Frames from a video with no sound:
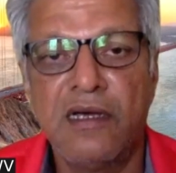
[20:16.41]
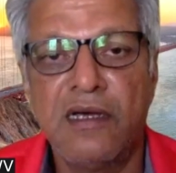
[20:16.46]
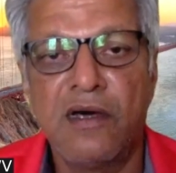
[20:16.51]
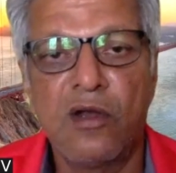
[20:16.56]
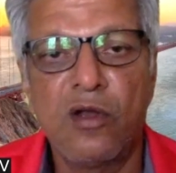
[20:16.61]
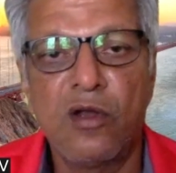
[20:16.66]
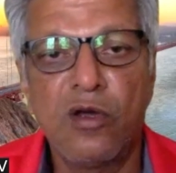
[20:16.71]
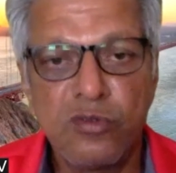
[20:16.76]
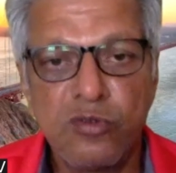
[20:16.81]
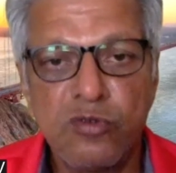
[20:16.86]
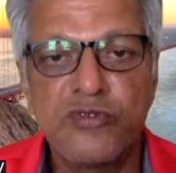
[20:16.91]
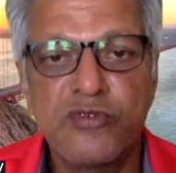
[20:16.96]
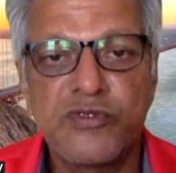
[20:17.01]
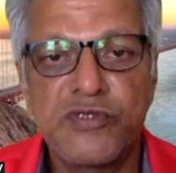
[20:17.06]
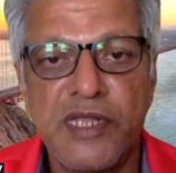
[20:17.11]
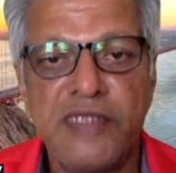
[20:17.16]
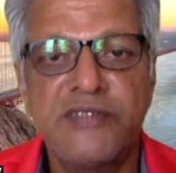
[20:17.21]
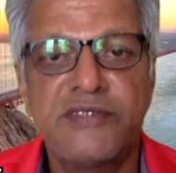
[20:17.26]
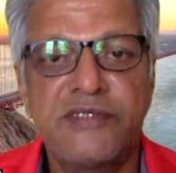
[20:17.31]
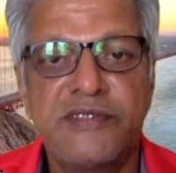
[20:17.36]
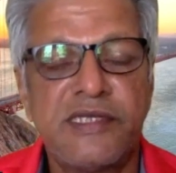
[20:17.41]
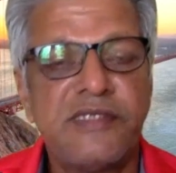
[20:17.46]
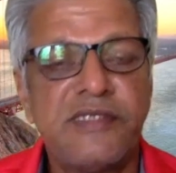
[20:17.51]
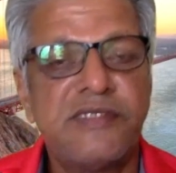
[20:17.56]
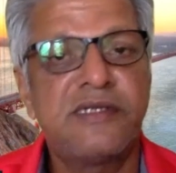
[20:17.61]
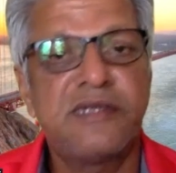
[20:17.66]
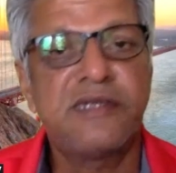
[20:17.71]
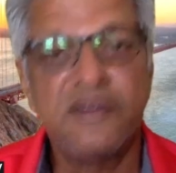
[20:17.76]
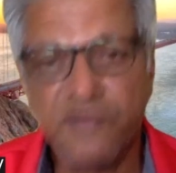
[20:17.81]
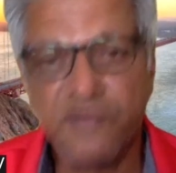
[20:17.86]
Along those lines, things
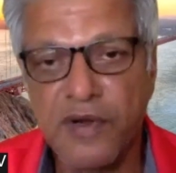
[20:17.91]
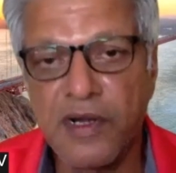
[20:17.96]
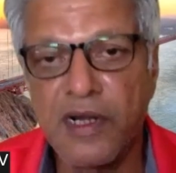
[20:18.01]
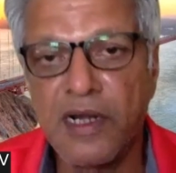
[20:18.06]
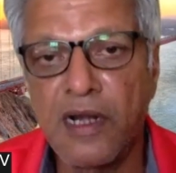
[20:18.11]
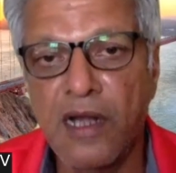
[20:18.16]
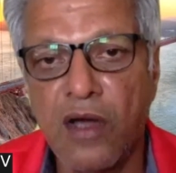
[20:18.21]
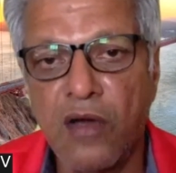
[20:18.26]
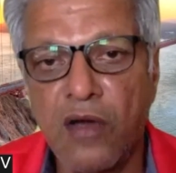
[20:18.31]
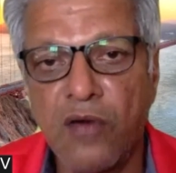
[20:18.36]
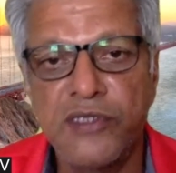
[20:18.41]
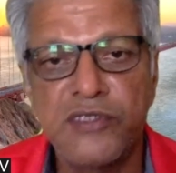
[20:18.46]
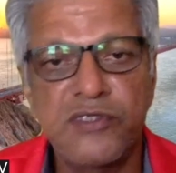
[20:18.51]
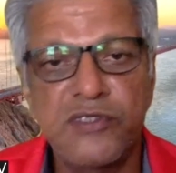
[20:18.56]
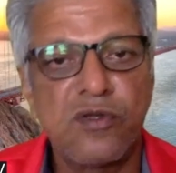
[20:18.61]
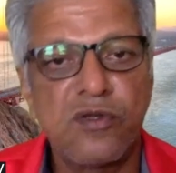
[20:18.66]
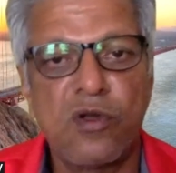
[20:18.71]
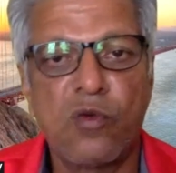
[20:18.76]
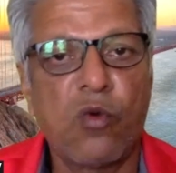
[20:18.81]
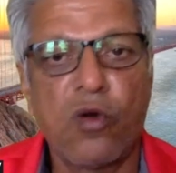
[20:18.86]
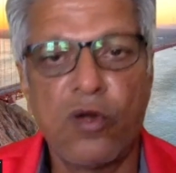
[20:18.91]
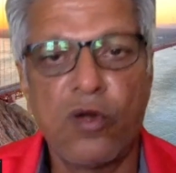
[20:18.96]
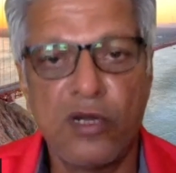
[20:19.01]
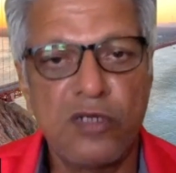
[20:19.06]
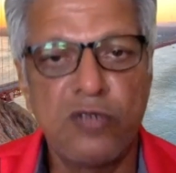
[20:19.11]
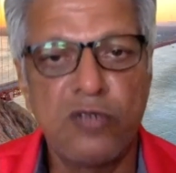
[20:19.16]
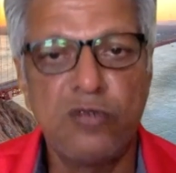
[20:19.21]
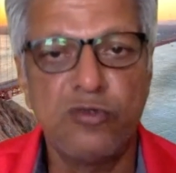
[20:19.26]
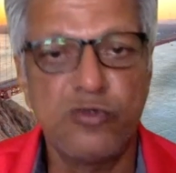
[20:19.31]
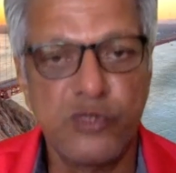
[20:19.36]
are different now. It's not what it
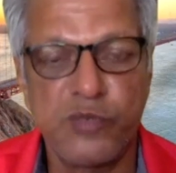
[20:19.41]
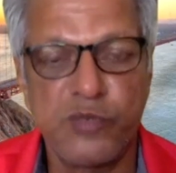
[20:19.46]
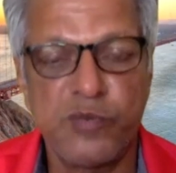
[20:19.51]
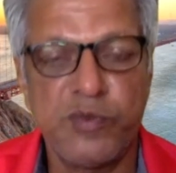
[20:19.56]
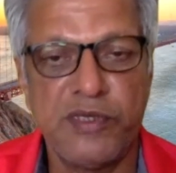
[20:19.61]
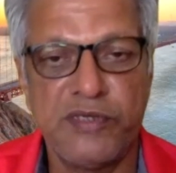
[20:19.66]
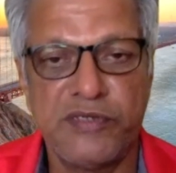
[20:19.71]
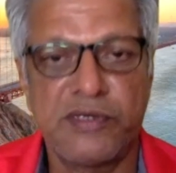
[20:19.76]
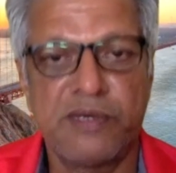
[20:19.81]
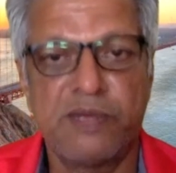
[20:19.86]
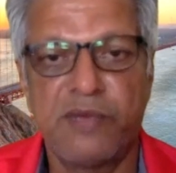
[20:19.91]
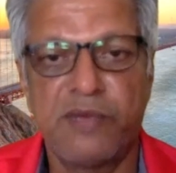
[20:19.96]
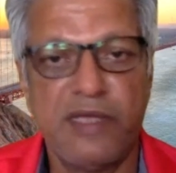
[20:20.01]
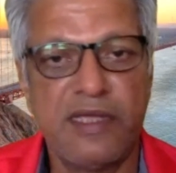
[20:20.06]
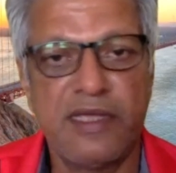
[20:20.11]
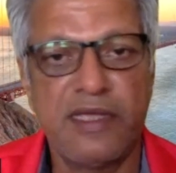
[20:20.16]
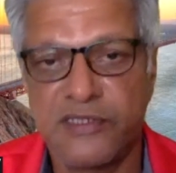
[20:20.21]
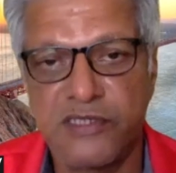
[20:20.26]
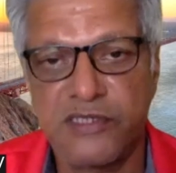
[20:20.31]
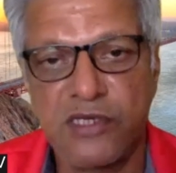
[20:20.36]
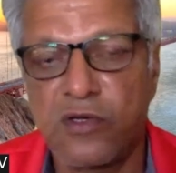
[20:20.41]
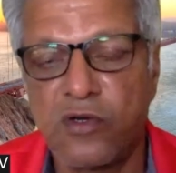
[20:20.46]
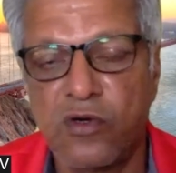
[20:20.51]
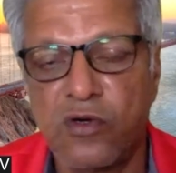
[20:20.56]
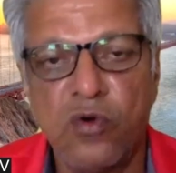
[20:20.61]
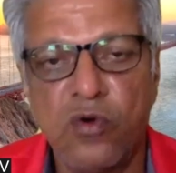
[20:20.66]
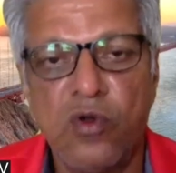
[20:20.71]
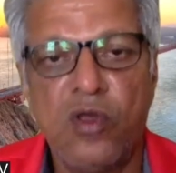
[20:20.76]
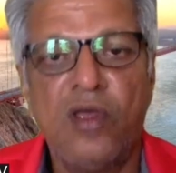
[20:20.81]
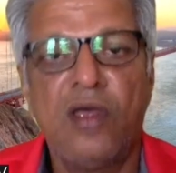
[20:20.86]
used to be some decades ago.
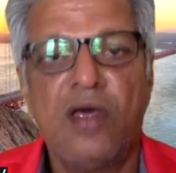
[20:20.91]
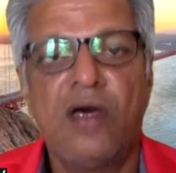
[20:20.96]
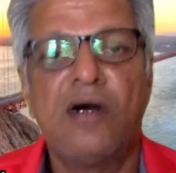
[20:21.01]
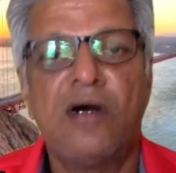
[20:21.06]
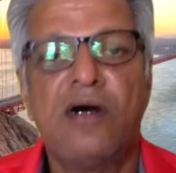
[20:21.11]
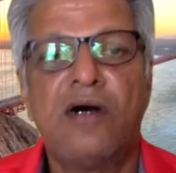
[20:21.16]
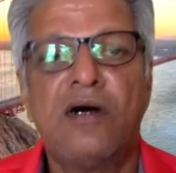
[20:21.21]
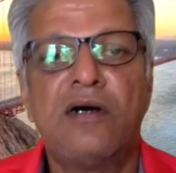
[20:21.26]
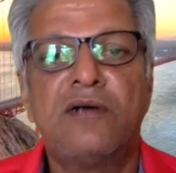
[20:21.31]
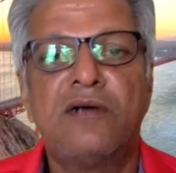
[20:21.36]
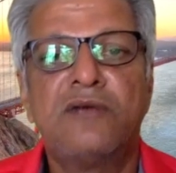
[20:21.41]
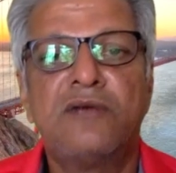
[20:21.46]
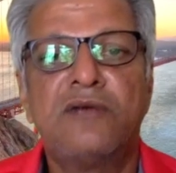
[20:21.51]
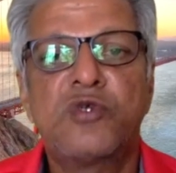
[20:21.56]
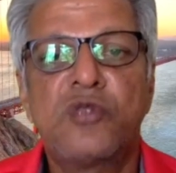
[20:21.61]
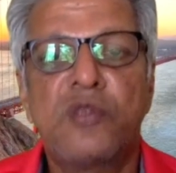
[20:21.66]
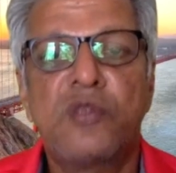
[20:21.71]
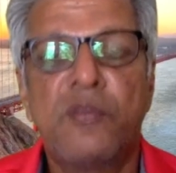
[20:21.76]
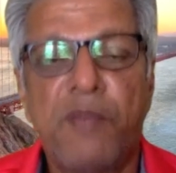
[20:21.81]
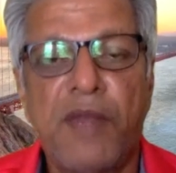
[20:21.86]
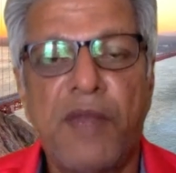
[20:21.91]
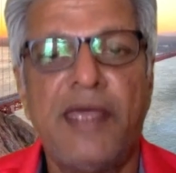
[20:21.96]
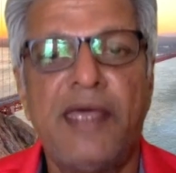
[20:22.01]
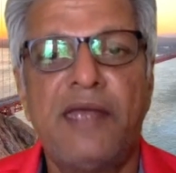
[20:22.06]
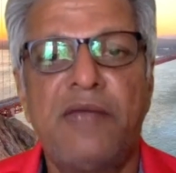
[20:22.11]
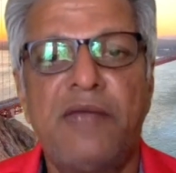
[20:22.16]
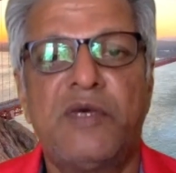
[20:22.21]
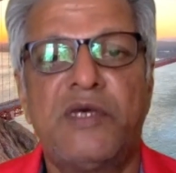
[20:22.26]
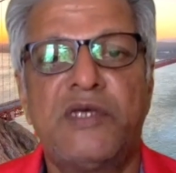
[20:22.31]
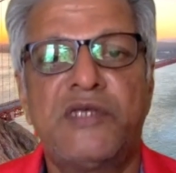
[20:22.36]
So the
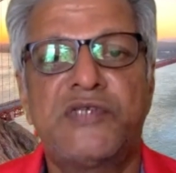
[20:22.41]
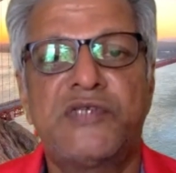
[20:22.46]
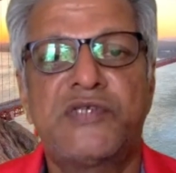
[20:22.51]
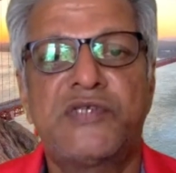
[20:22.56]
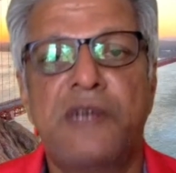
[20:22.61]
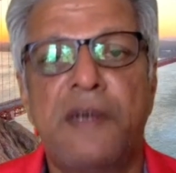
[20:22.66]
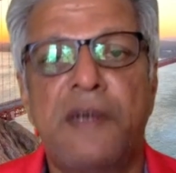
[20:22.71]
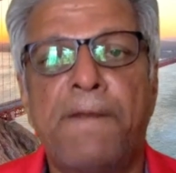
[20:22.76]
player must